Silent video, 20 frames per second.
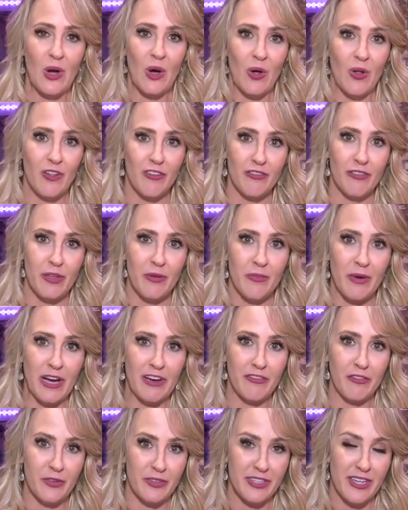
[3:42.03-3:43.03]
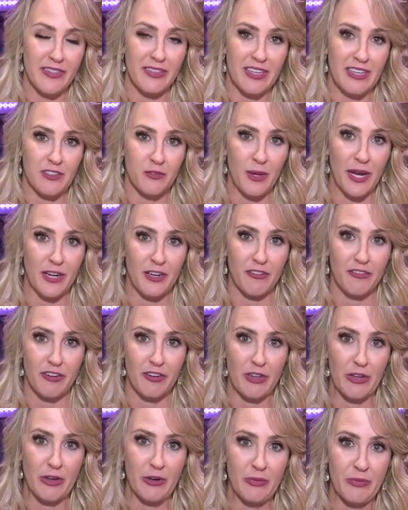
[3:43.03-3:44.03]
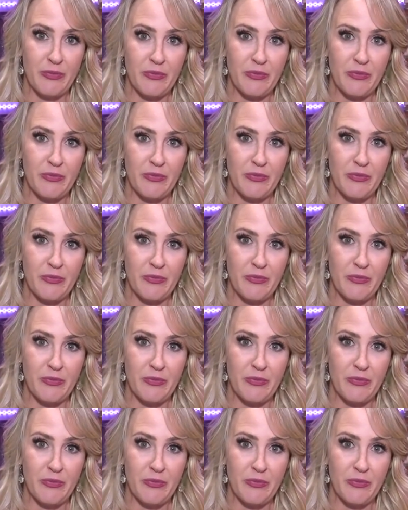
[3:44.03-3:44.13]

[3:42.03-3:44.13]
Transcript: all of the above. We'll send things back over to you.